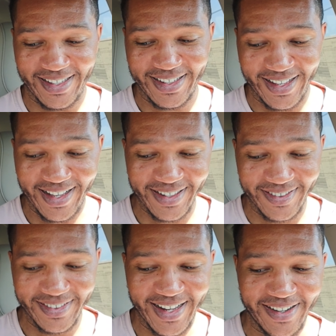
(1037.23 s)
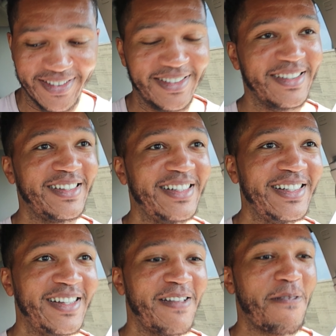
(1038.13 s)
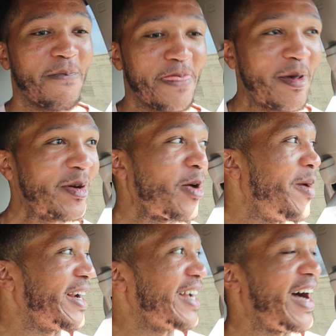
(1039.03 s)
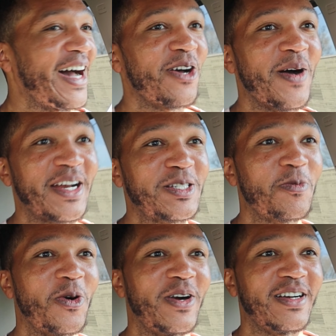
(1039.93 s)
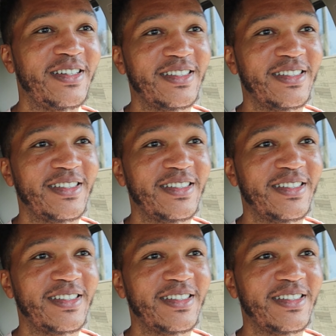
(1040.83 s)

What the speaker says: I don't know. I'm gonna go back to auto out of sport.